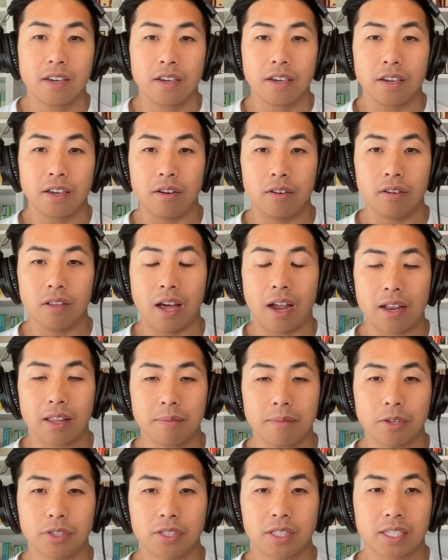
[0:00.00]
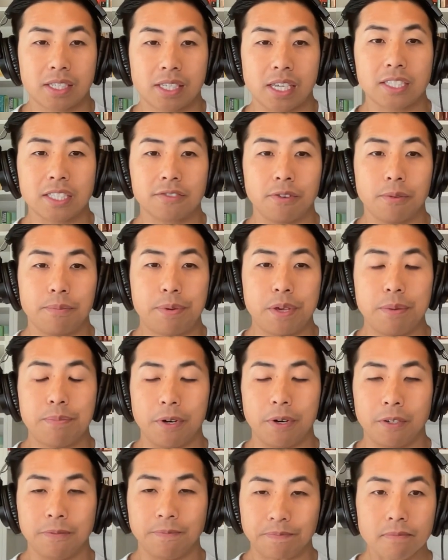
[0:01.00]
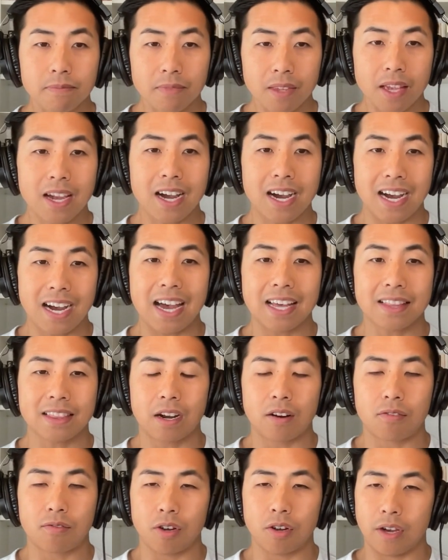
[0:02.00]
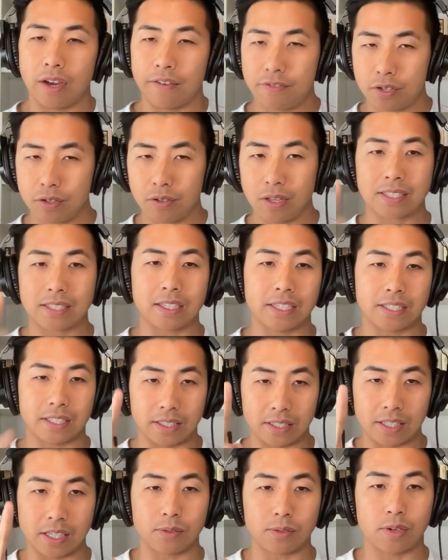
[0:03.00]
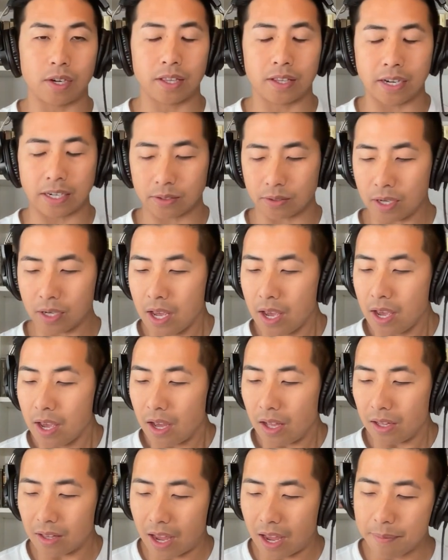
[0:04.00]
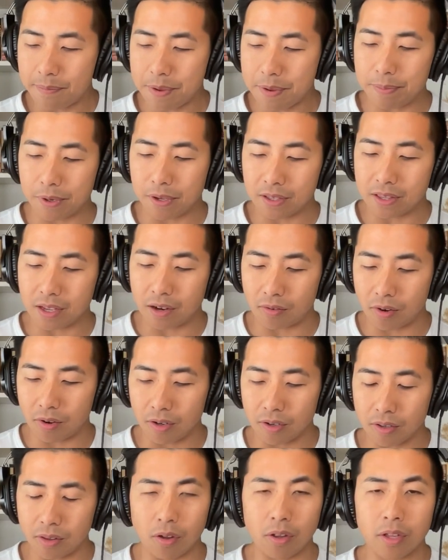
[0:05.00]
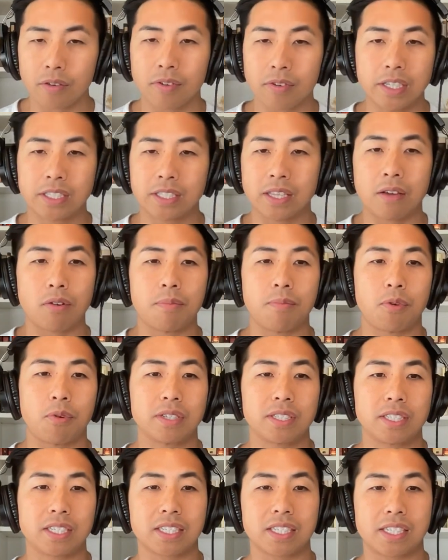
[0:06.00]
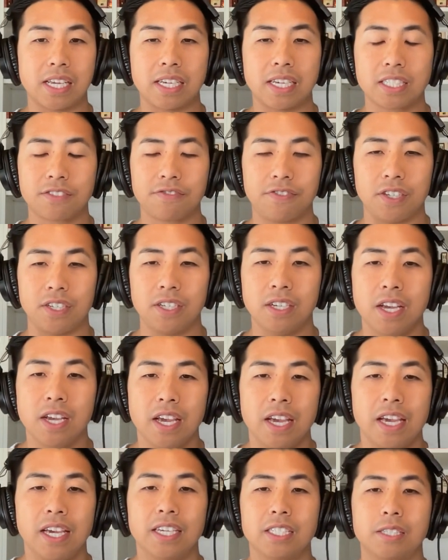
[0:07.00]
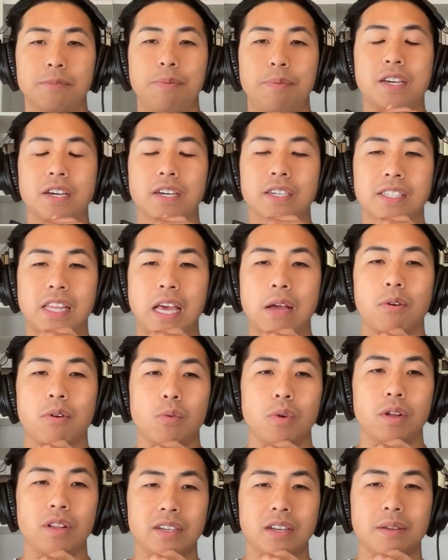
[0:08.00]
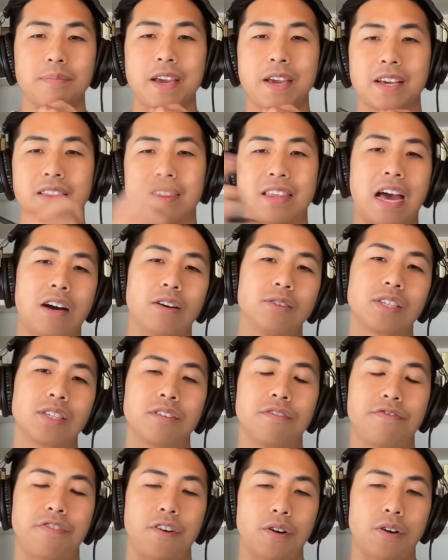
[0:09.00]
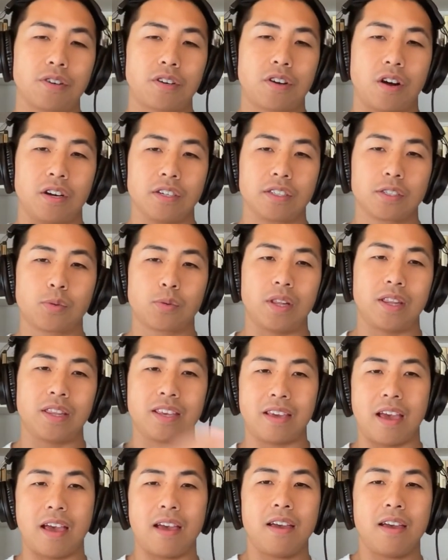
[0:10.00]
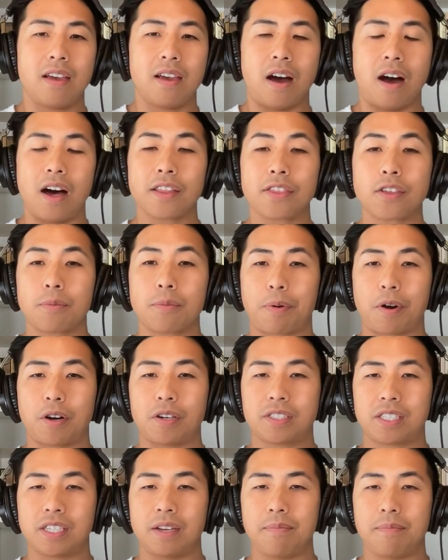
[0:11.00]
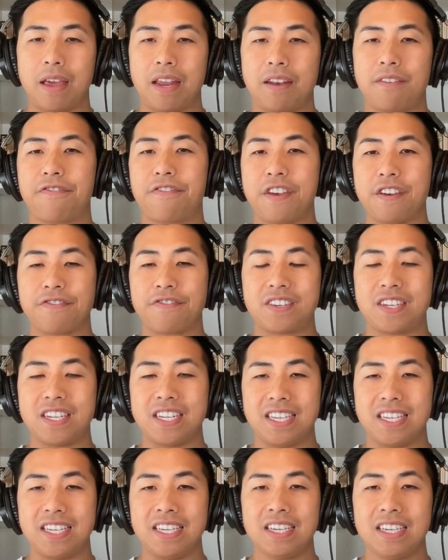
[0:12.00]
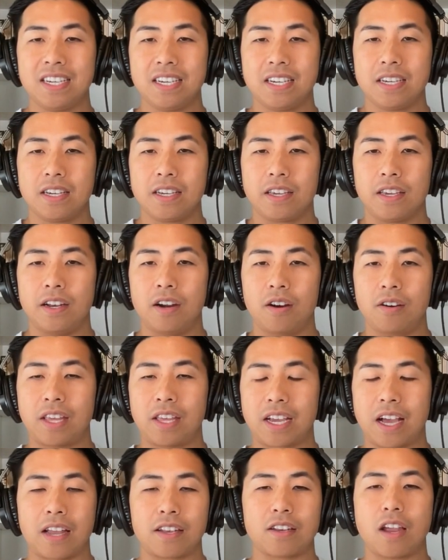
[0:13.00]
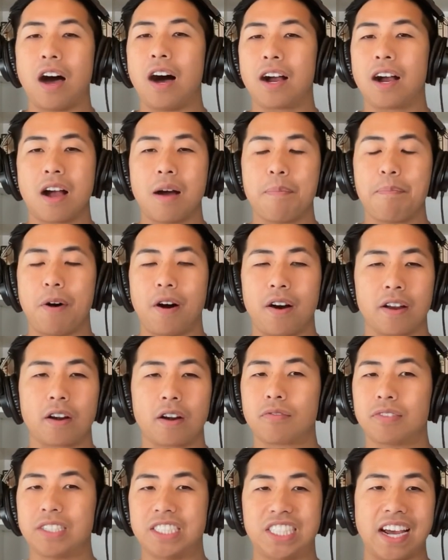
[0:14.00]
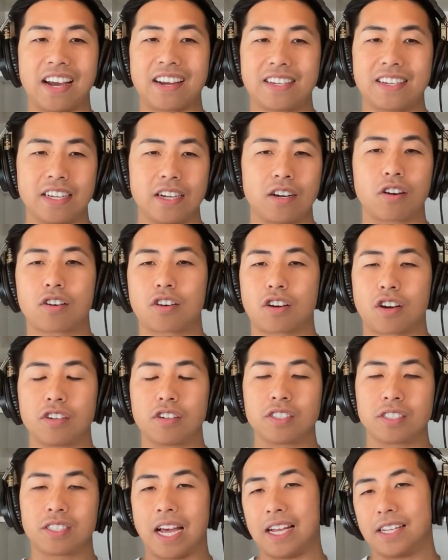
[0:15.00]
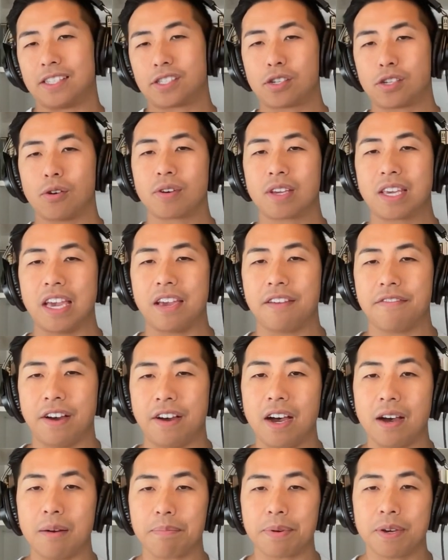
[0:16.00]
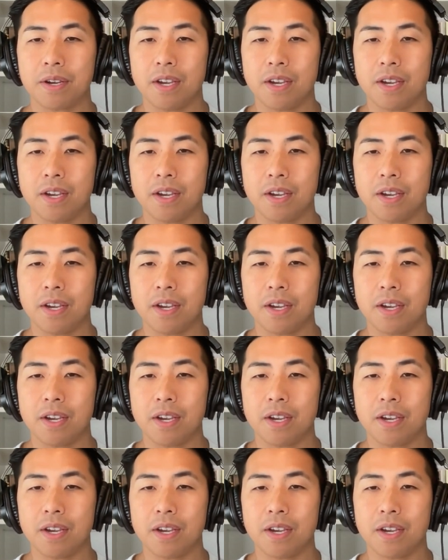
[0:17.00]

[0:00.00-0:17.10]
You know, a lot of the most successful people uh, at that role. I have two last lessons. This one and the next one. A lot of people at that role, the only reason they were more successful is because they were willing to make a thousand phone calls when the other person made fifty. You know, they got hung up on or rejected or cursed at, and so gave up.